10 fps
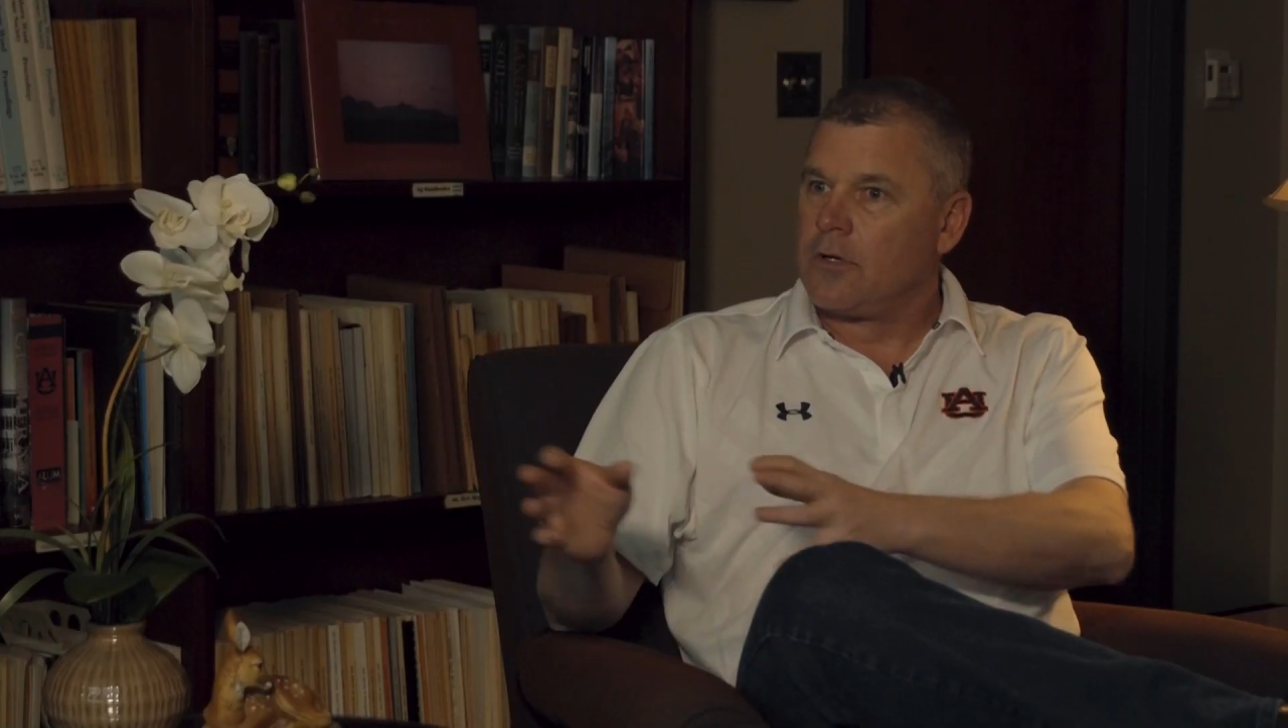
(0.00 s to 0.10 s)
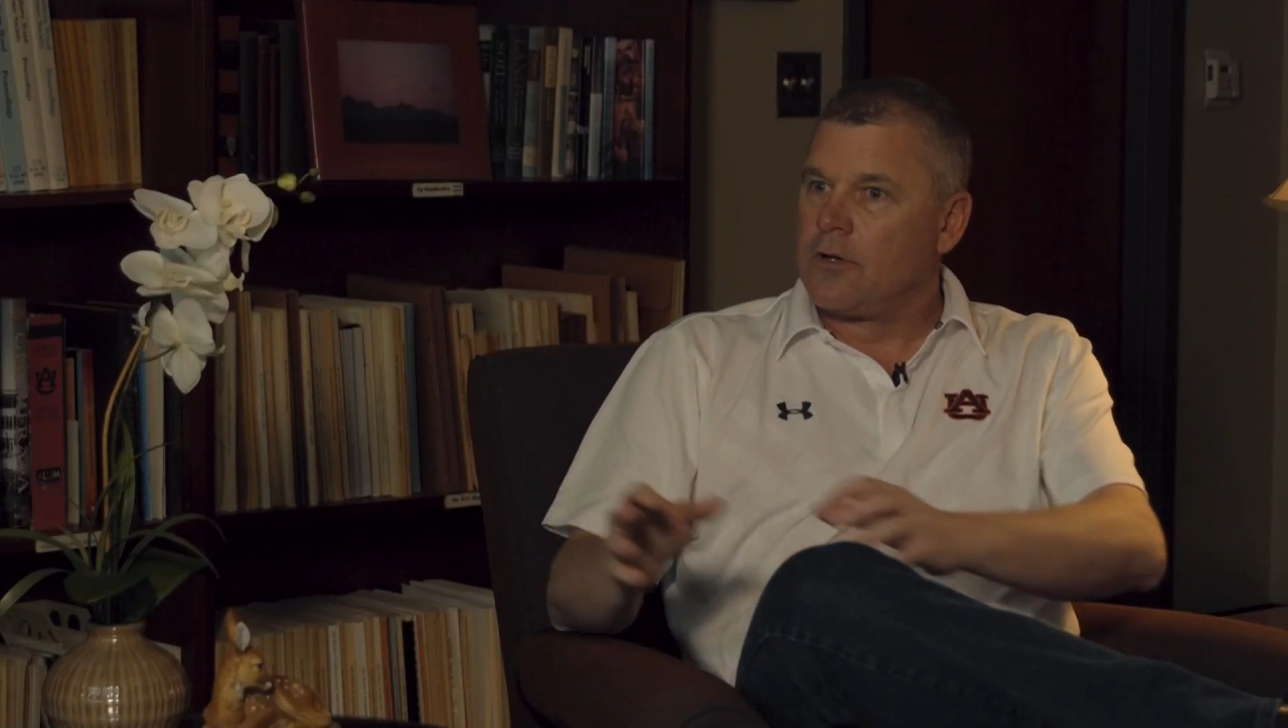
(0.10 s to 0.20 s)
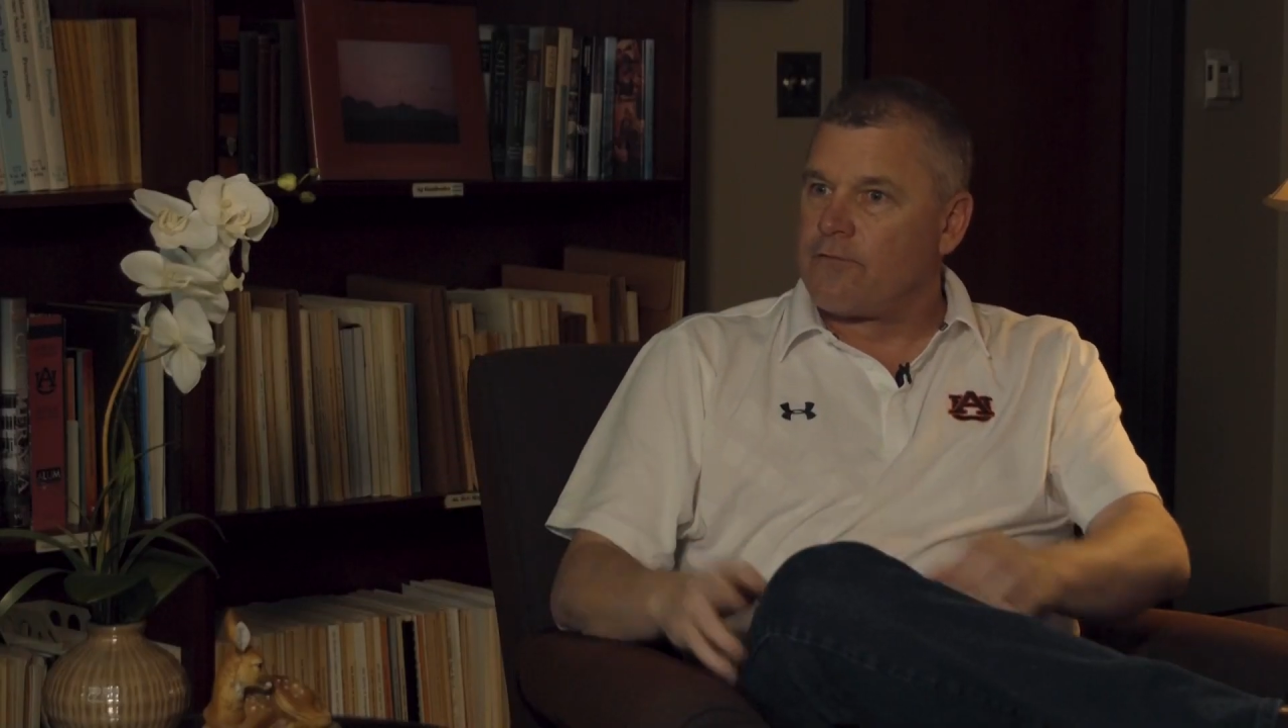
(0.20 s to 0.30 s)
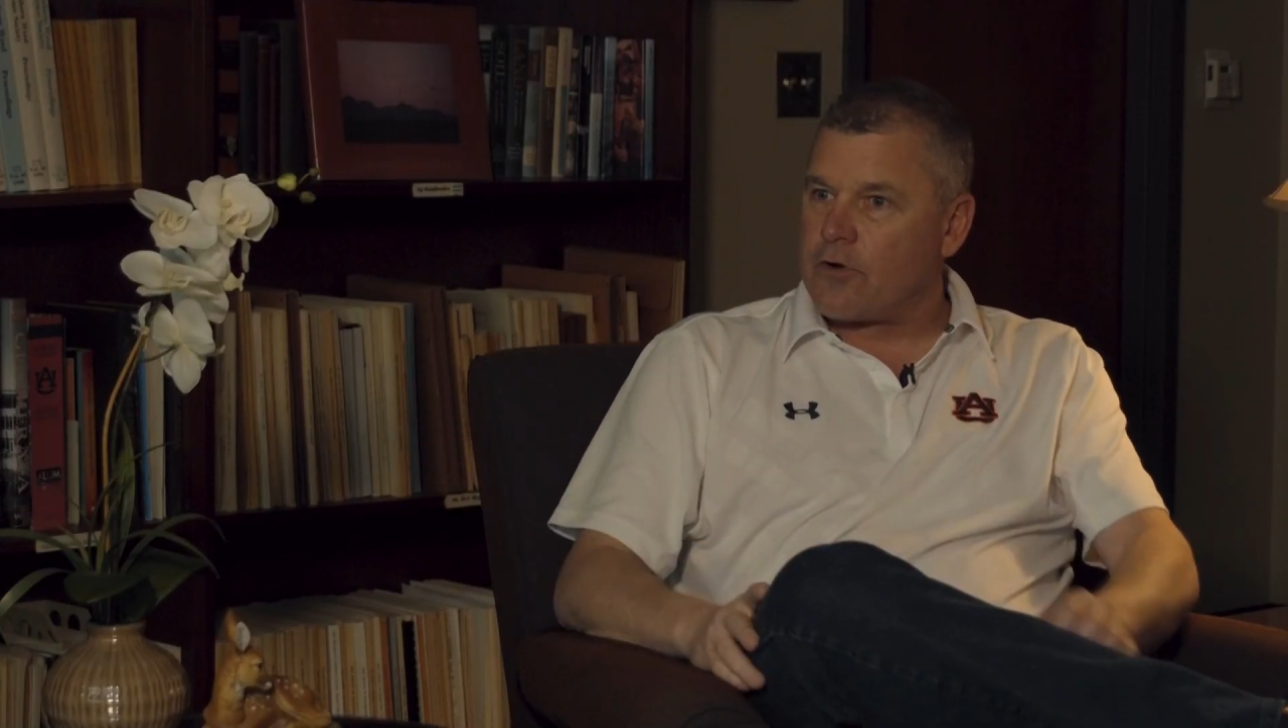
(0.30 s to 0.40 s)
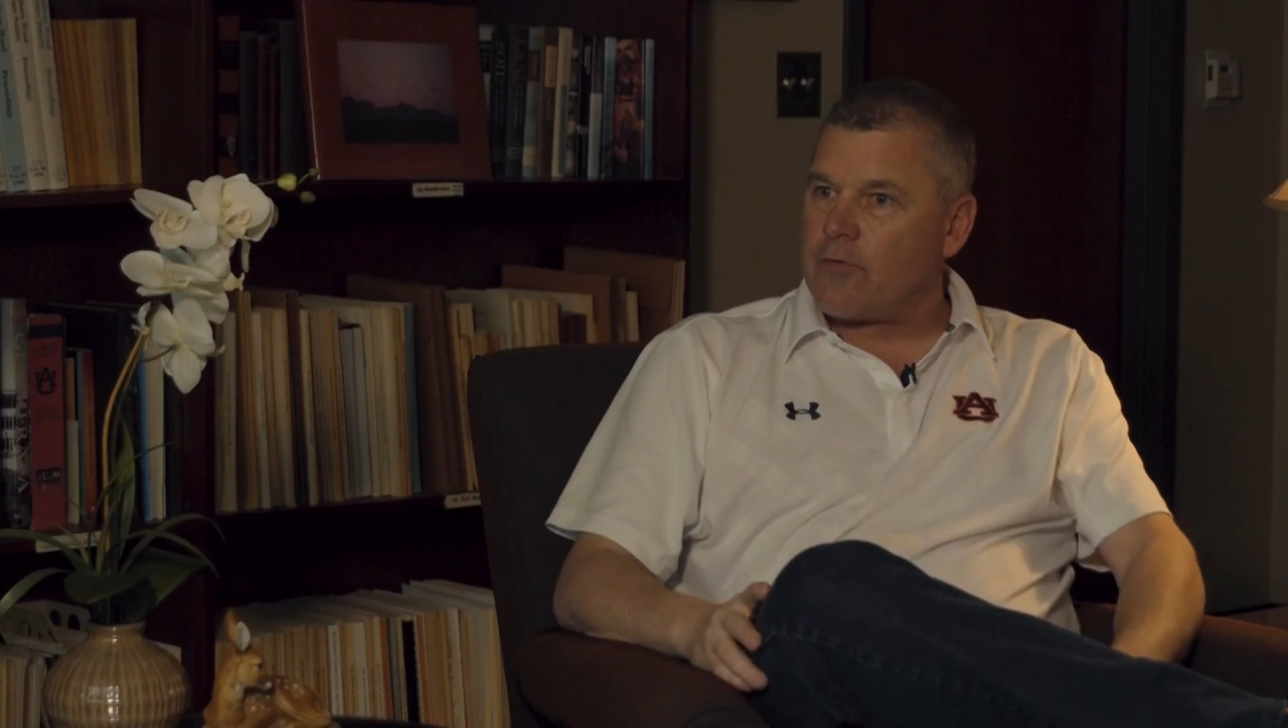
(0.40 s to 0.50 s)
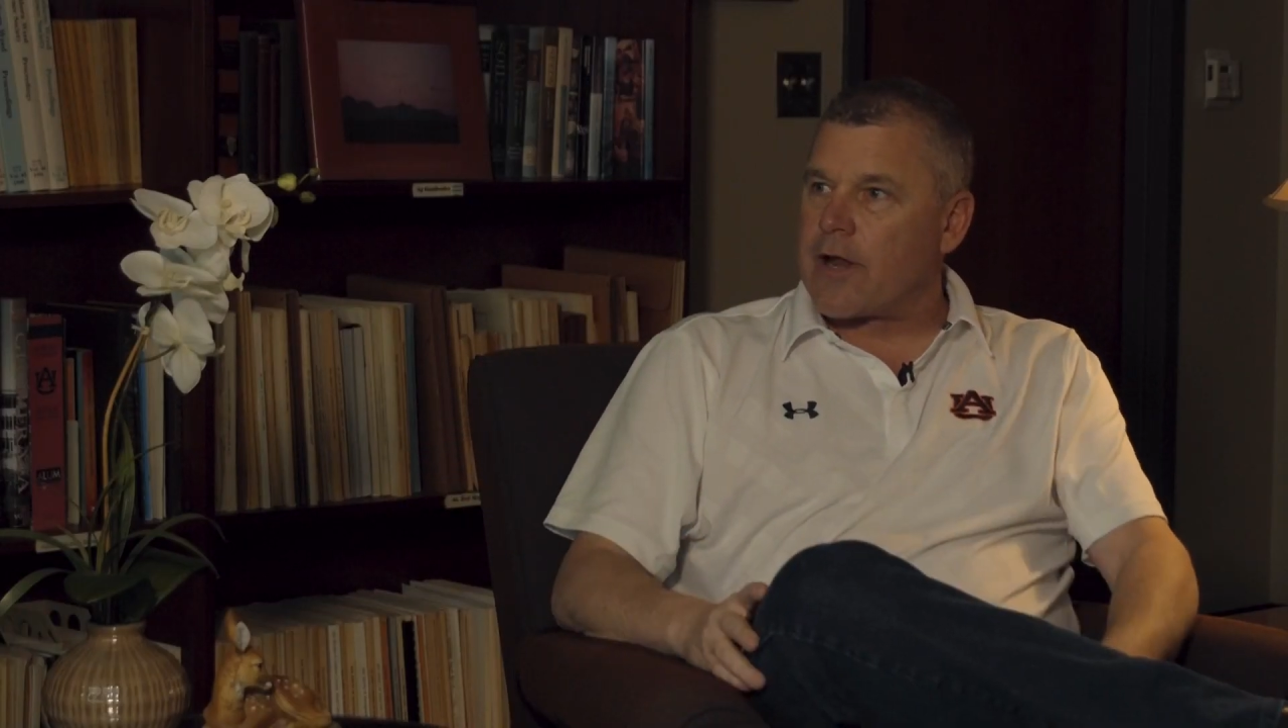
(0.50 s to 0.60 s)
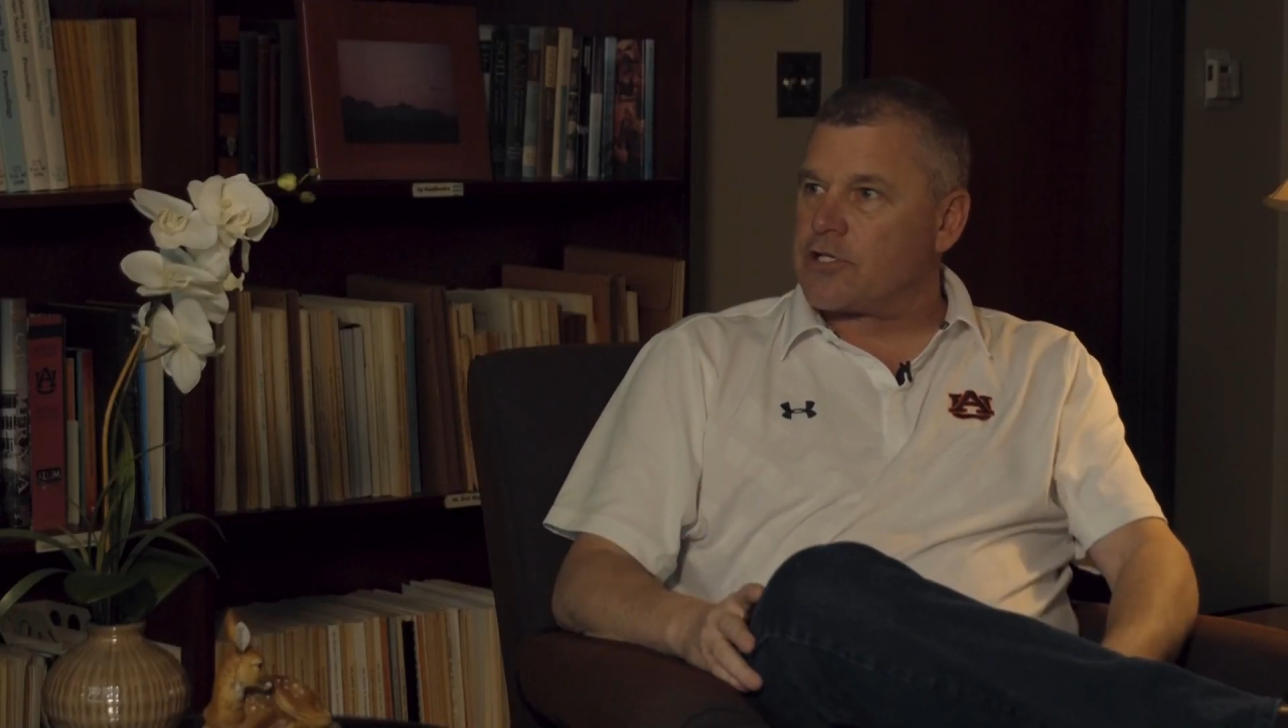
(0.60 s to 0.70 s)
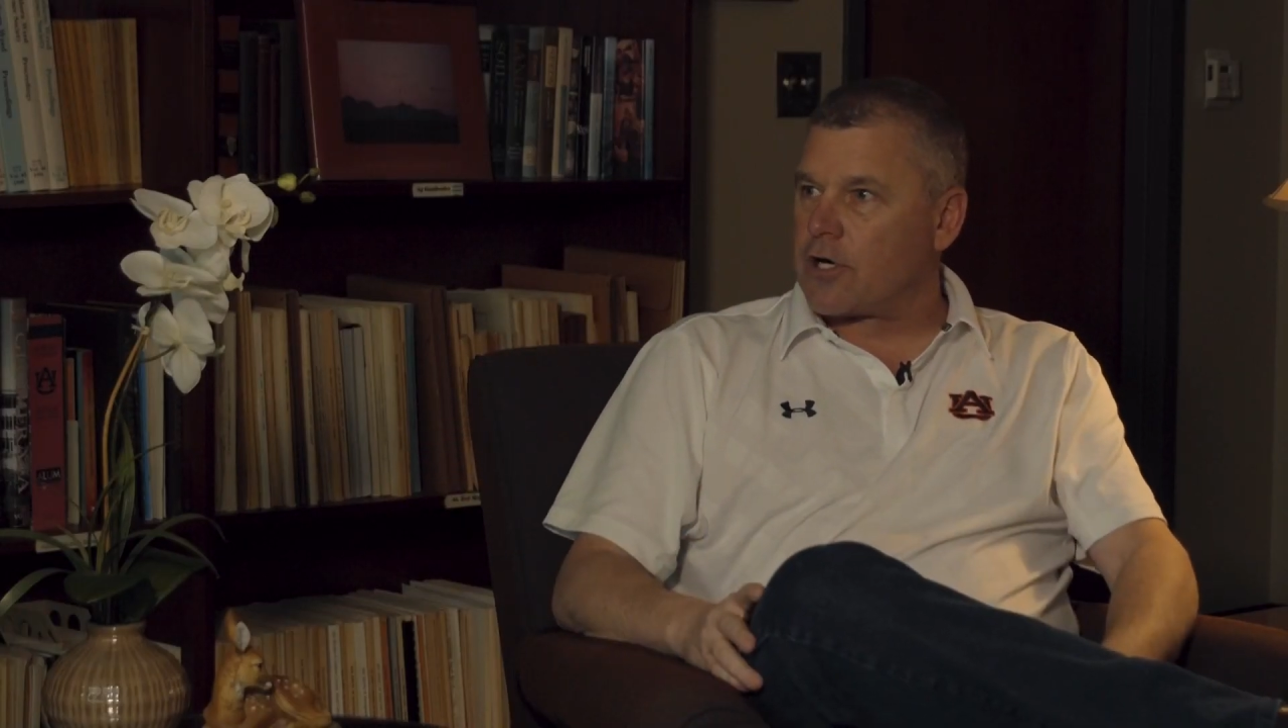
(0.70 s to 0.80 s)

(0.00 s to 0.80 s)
free-range